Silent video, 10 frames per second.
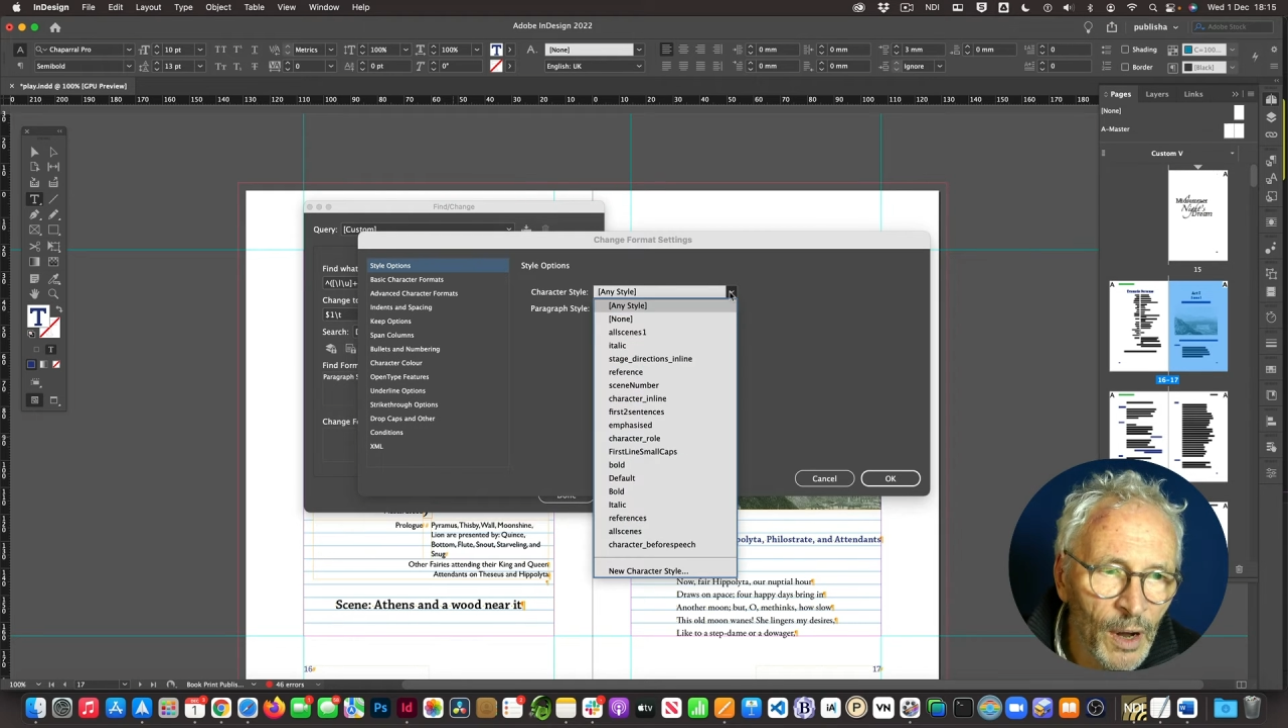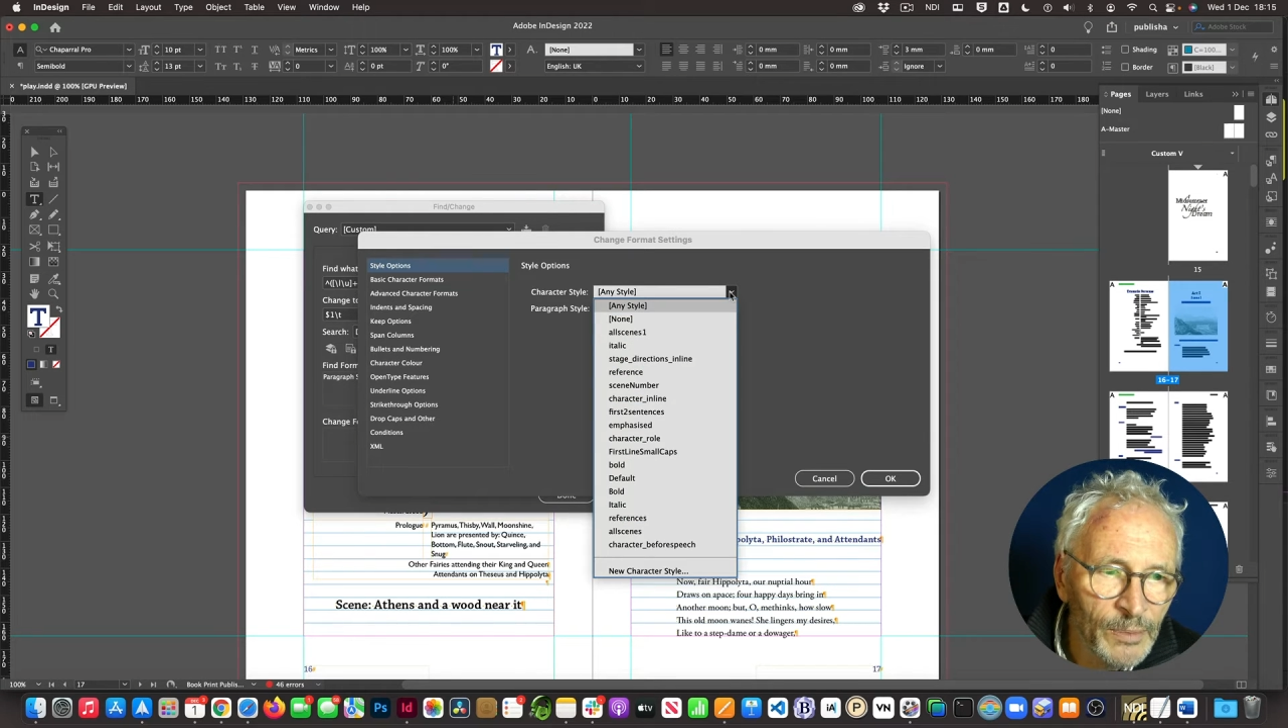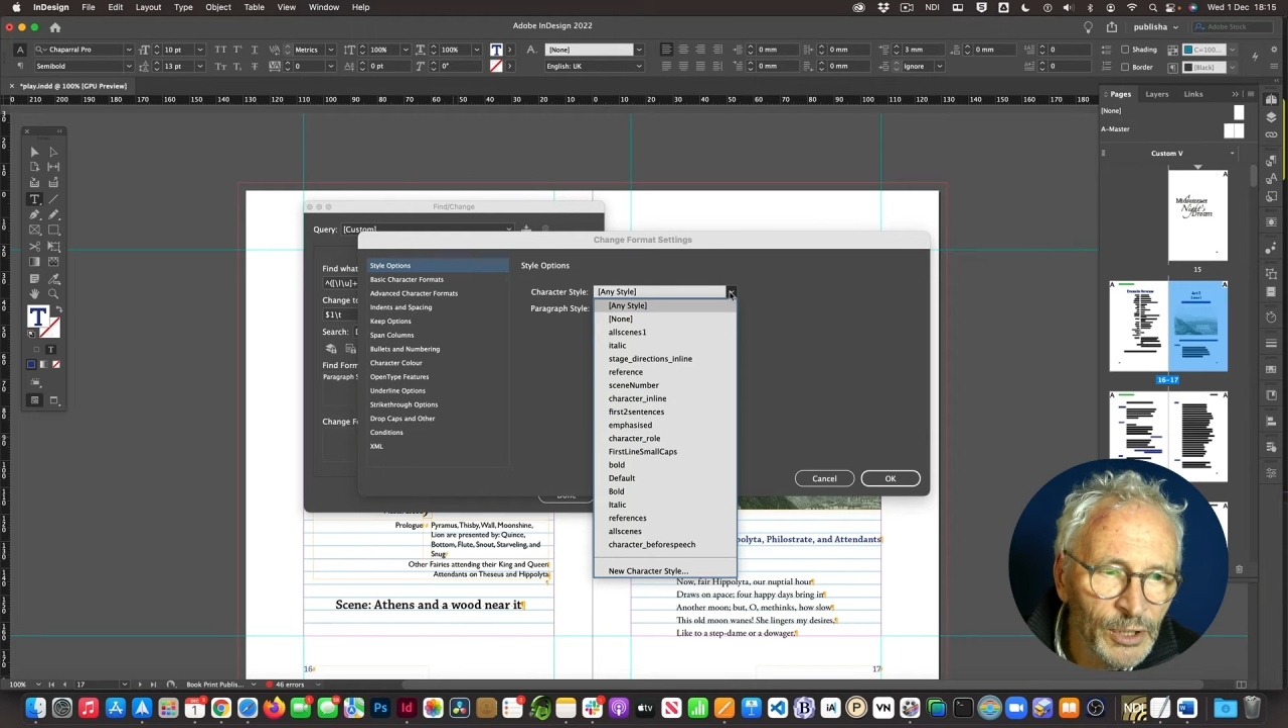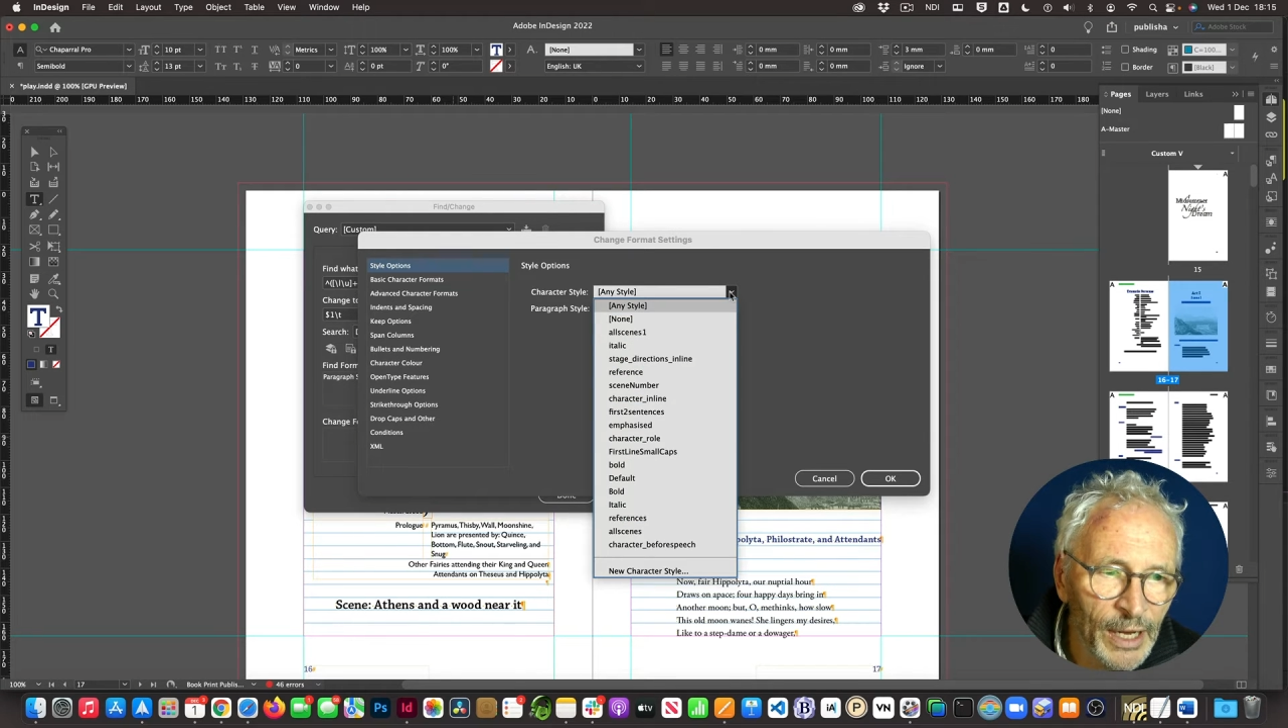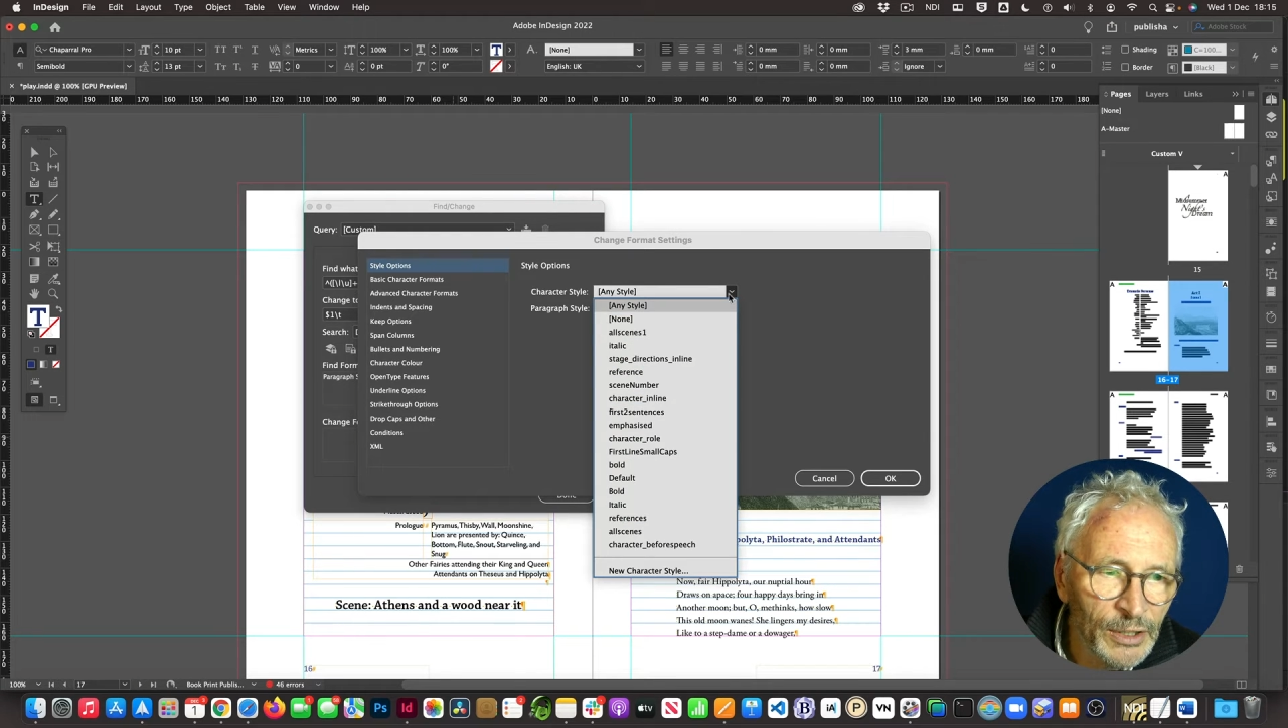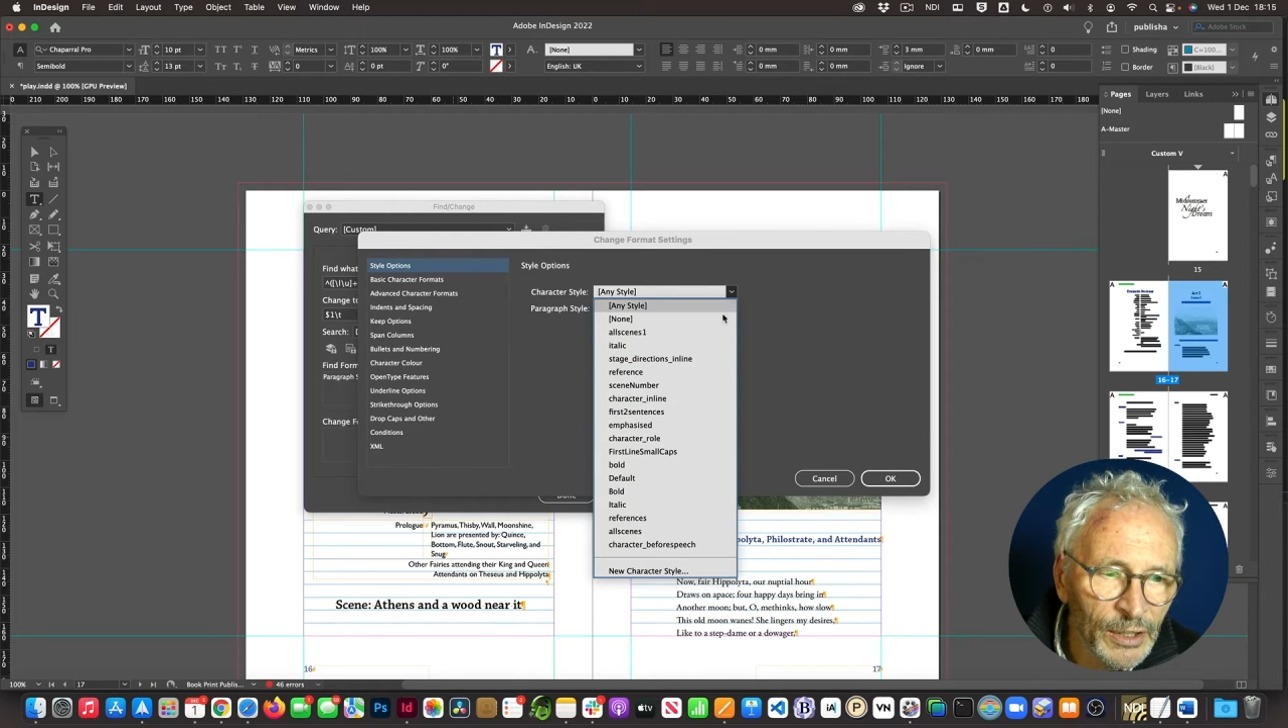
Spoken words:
changing